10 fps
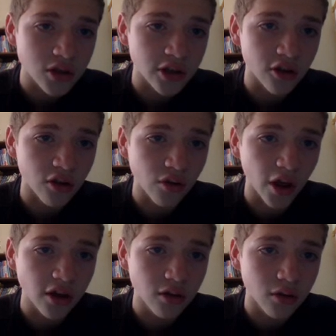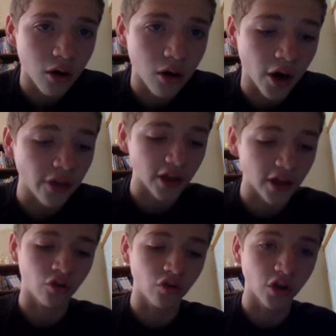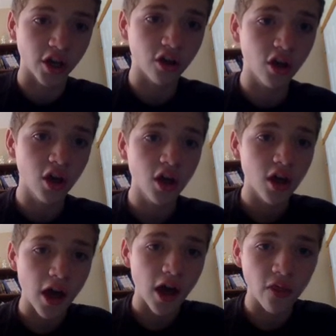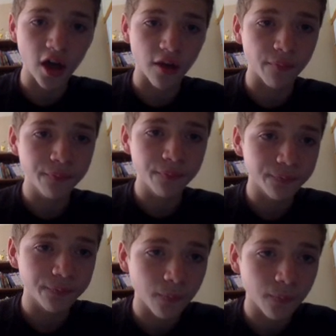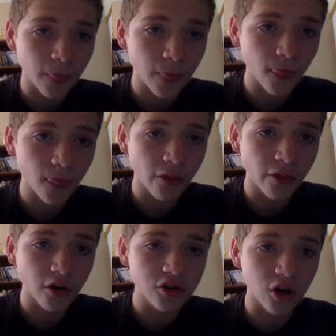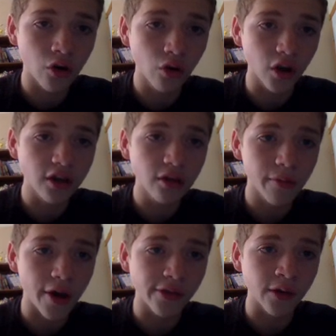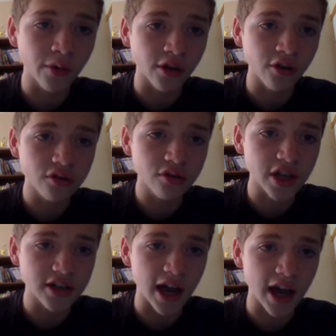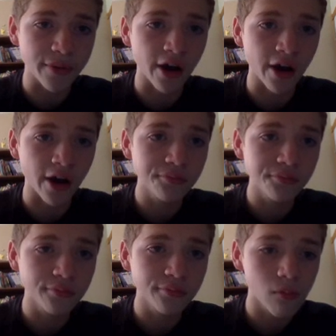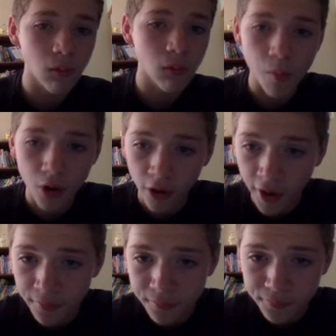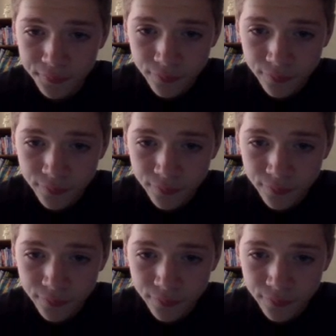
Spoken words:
Is that the whole link? All right, that's the whole link. And then there's our whole link. And then we can close that tab now. All right.